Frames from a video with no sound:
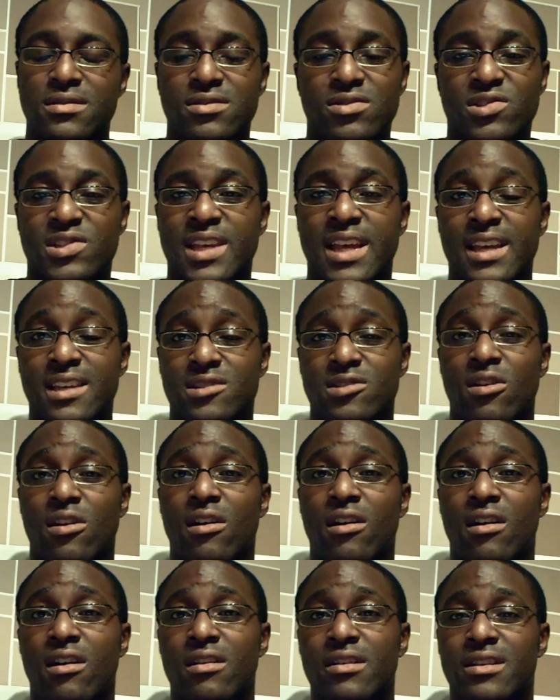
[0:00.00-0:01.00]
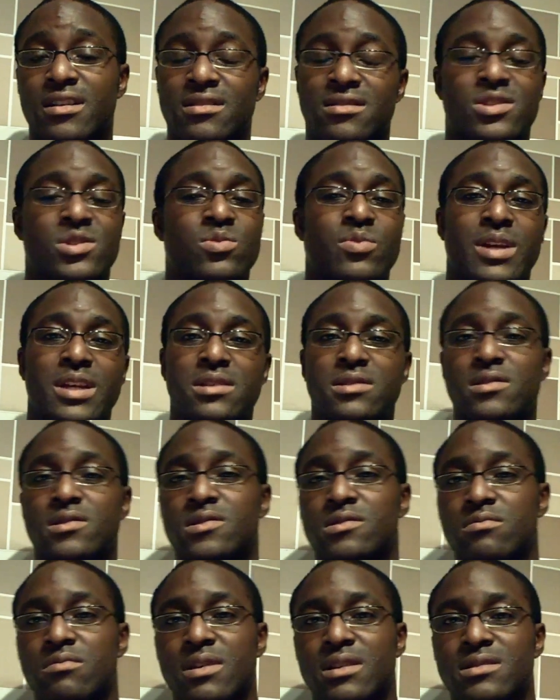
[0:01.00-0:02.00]
Just hits hard and swings
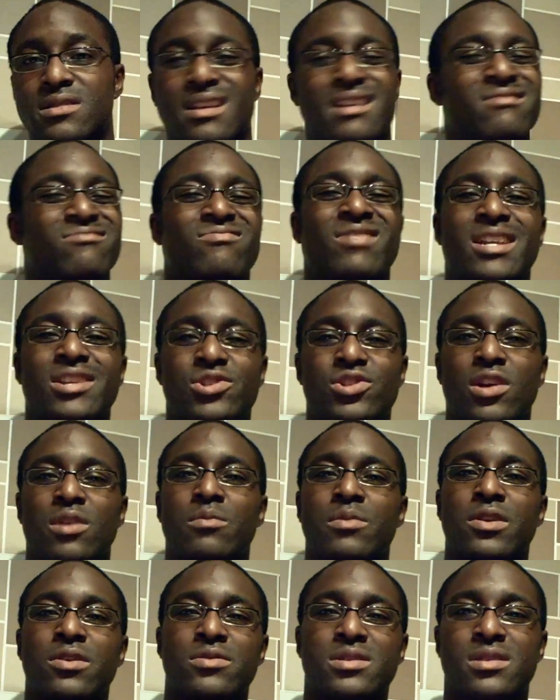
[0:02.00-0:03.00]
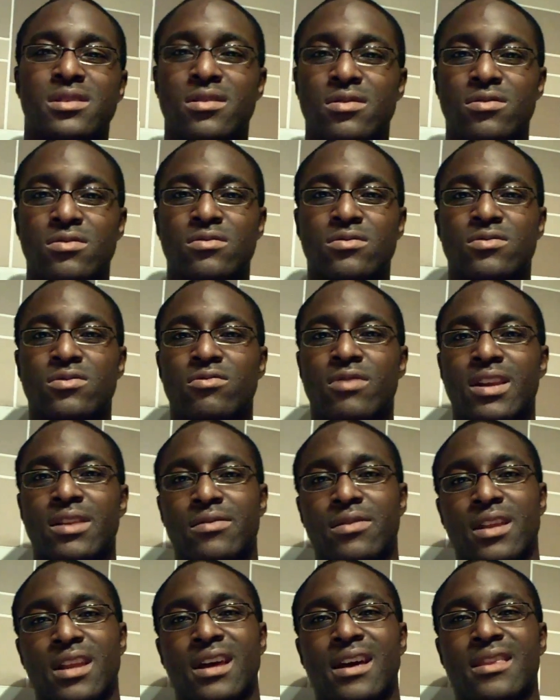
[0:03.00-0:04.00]
and swings. They didn't really show me no skills or
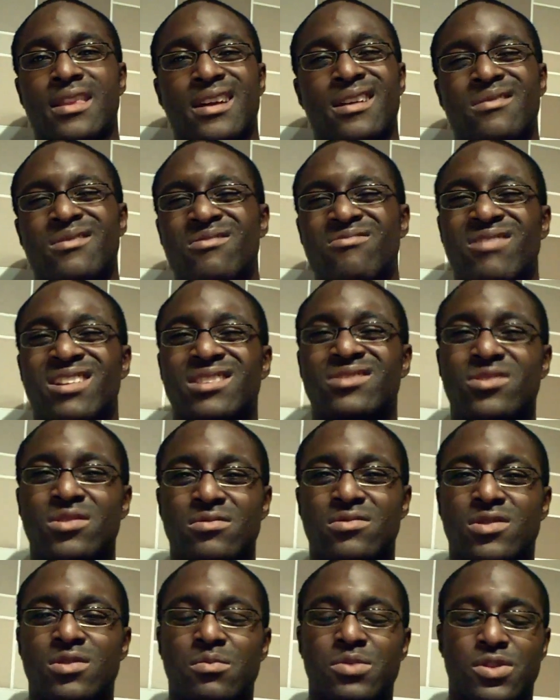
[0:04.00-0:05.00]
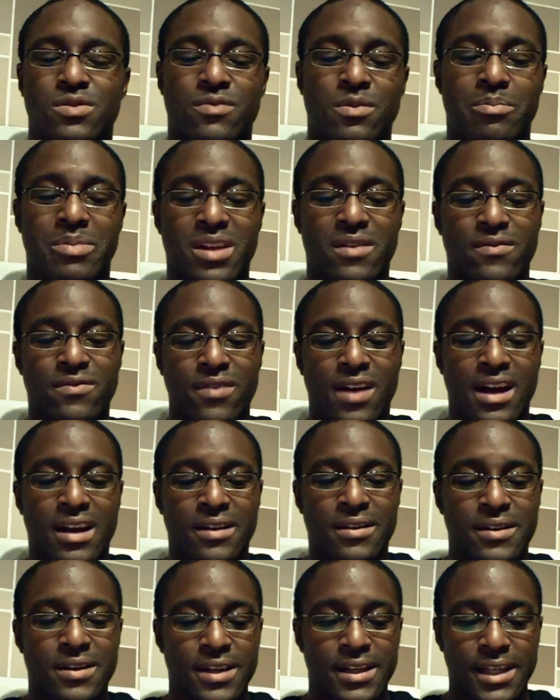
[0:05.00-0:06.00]
anything like that. I'm not really too much of a big fan.
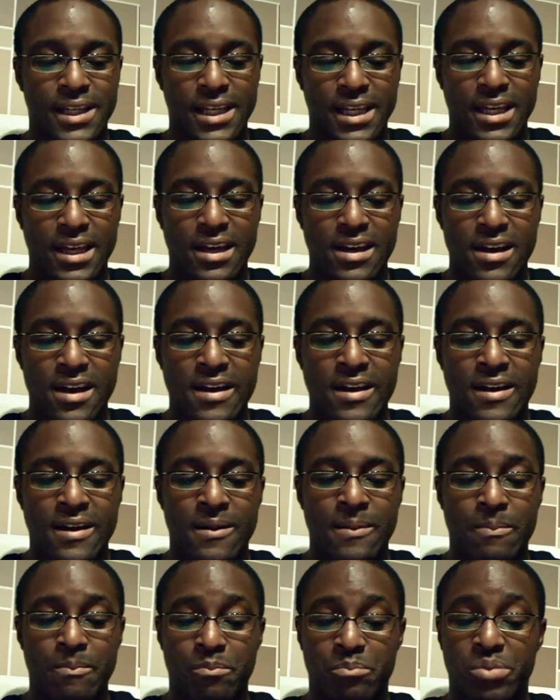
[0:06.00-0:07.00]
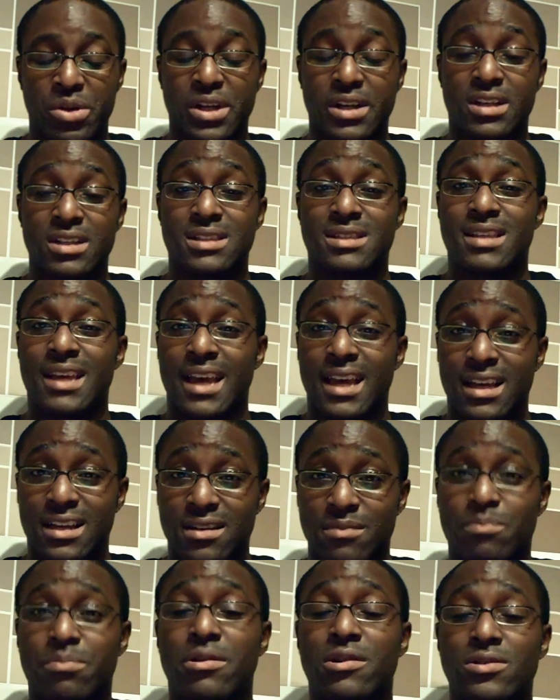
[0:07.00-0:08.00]
But he can take
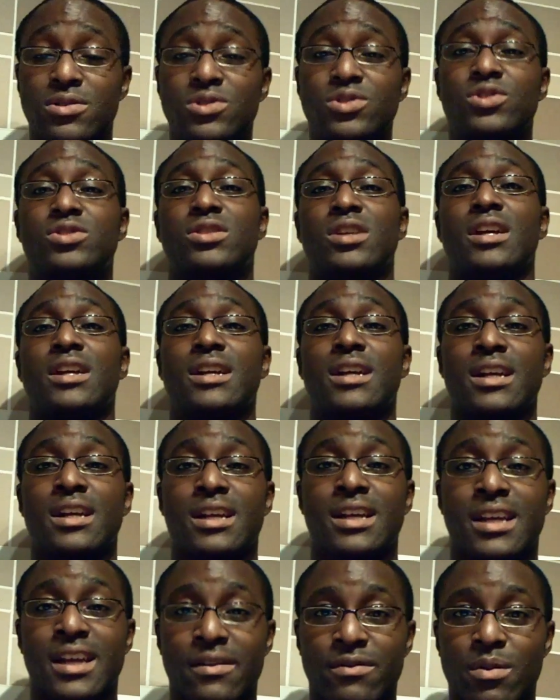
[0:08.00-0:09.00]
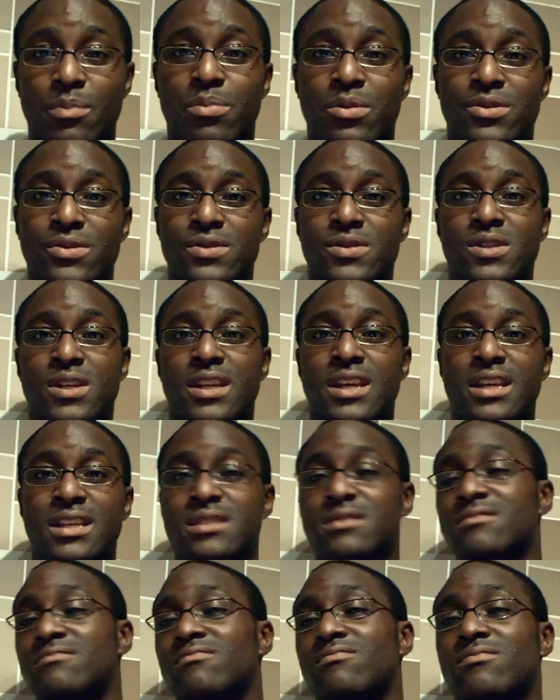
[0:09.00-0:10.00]
a punch, he can give a punch, and
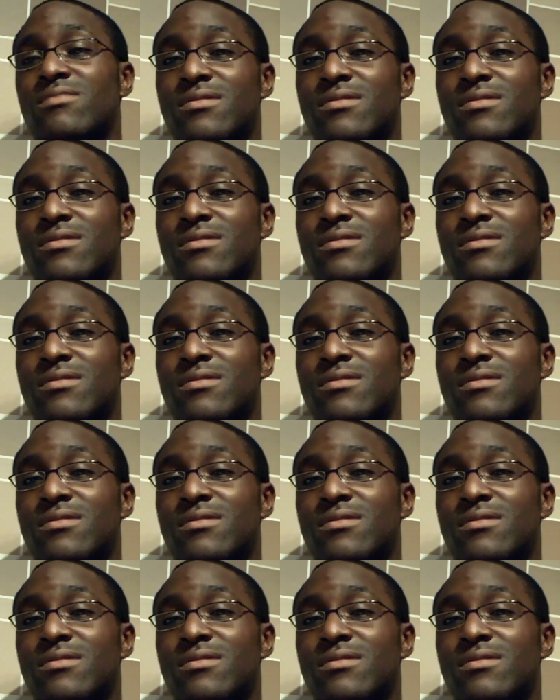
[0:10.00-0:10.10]
his